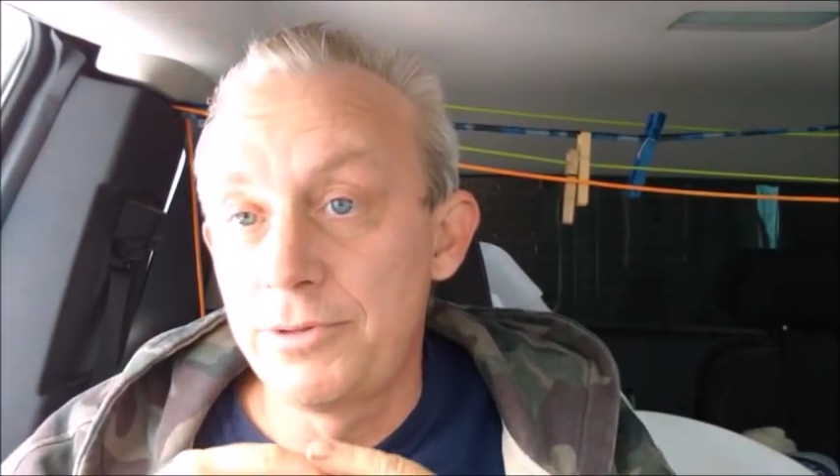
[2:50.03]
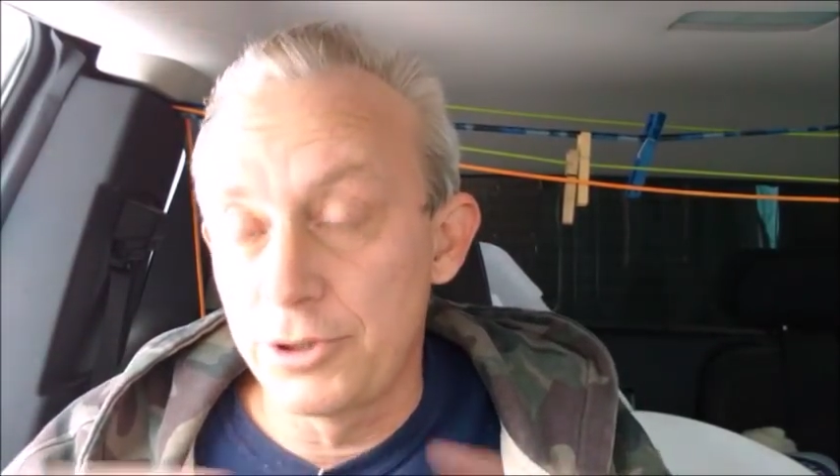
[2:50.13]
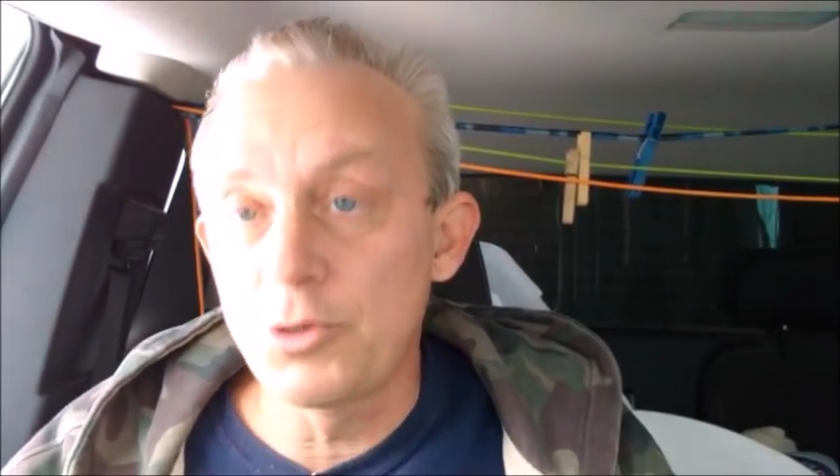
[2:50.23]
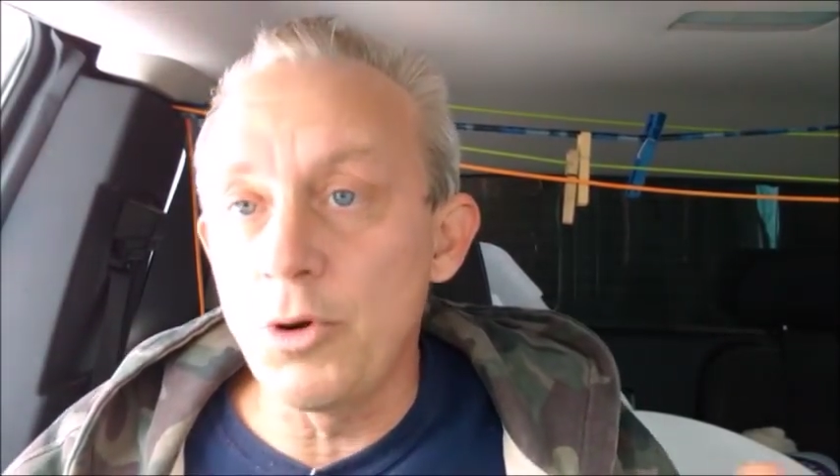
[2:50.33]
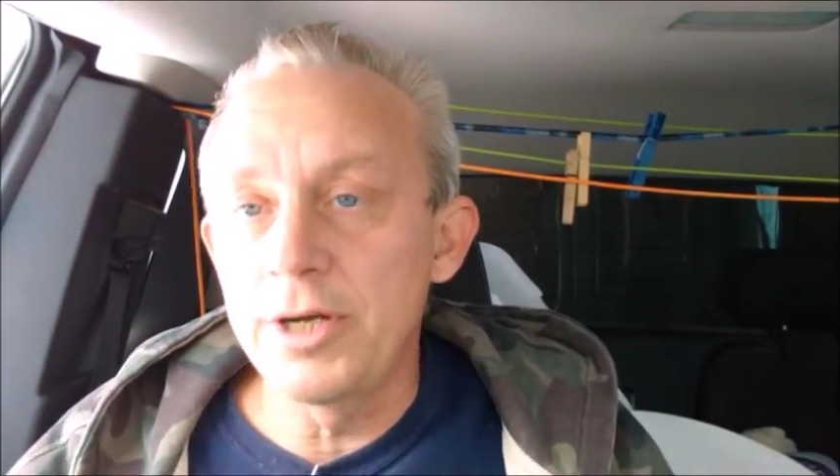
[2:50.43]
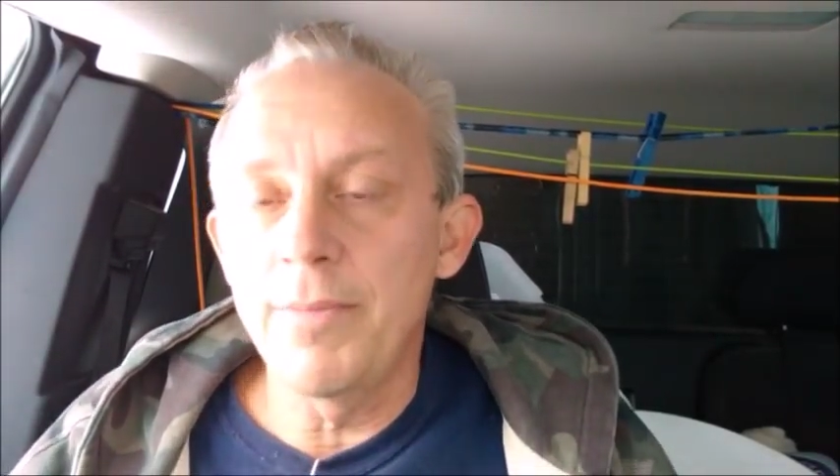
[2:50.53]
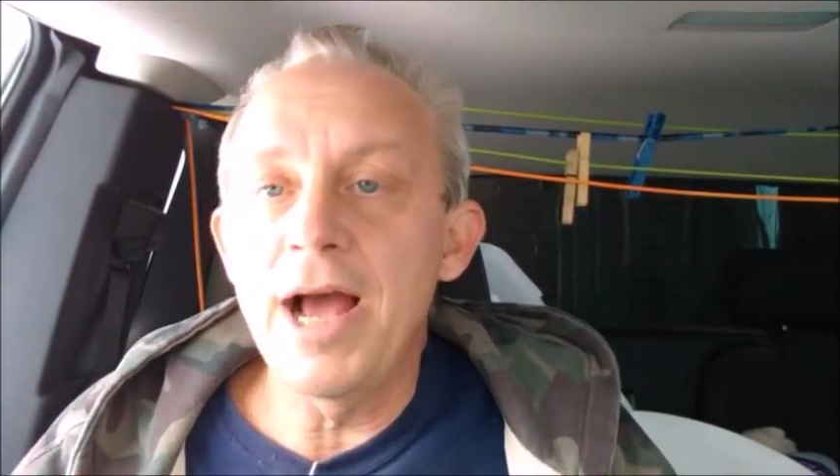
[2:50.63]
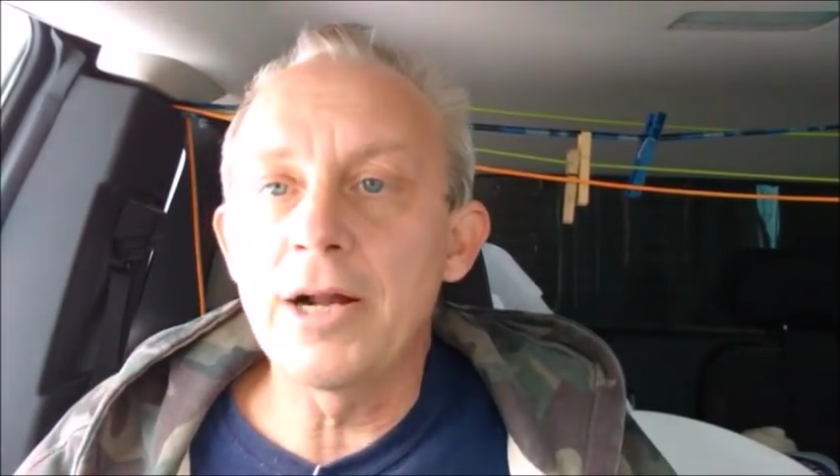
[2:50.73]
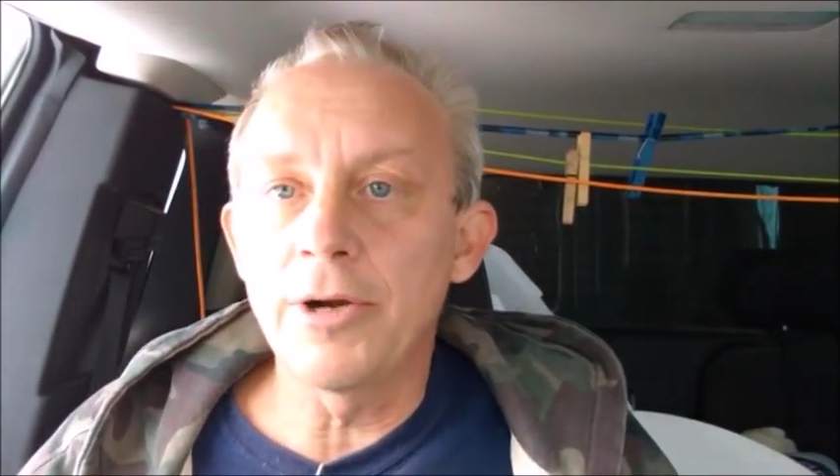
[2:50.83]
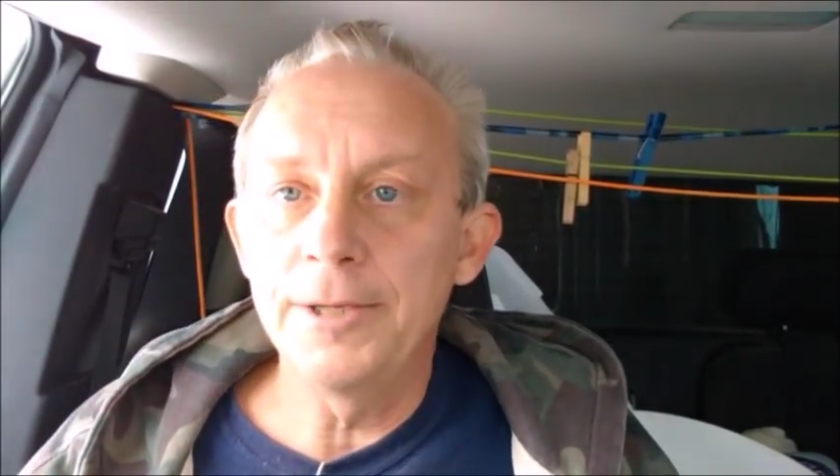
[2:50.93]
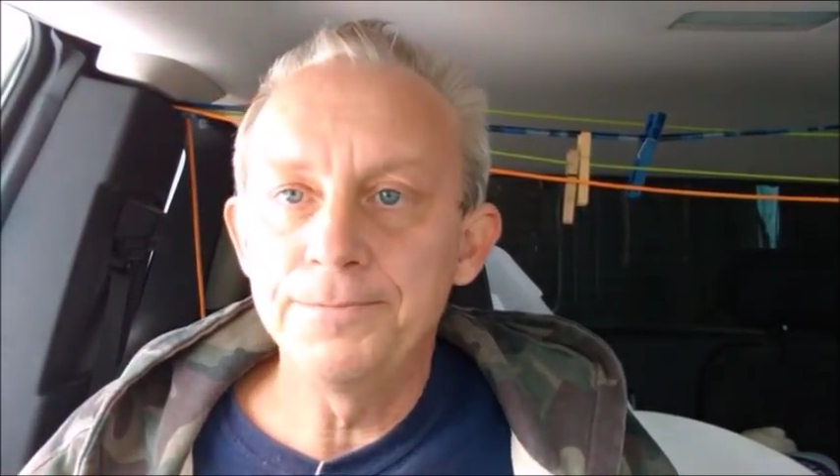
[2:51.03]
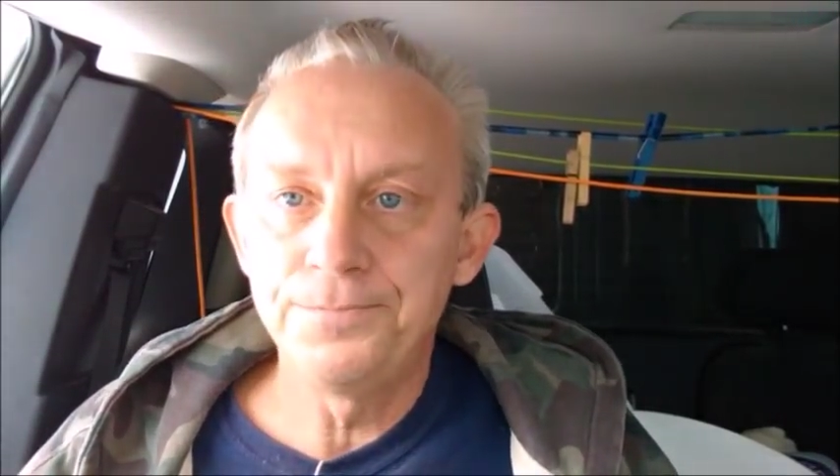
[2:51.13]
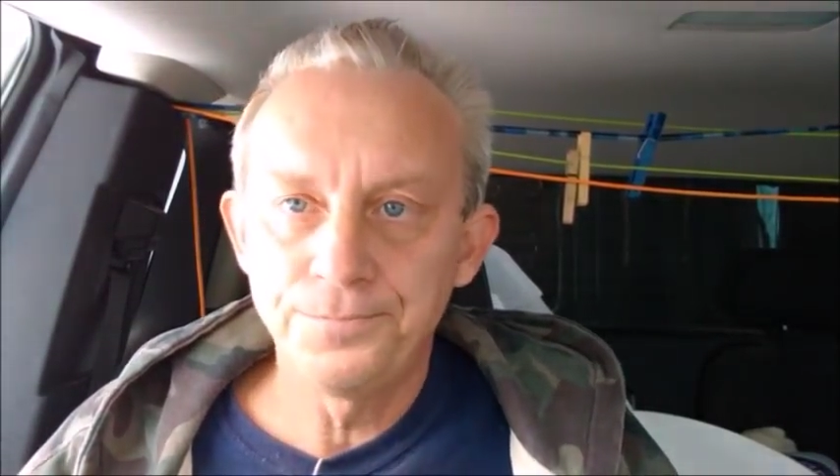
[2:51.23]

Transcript: destroy your battery.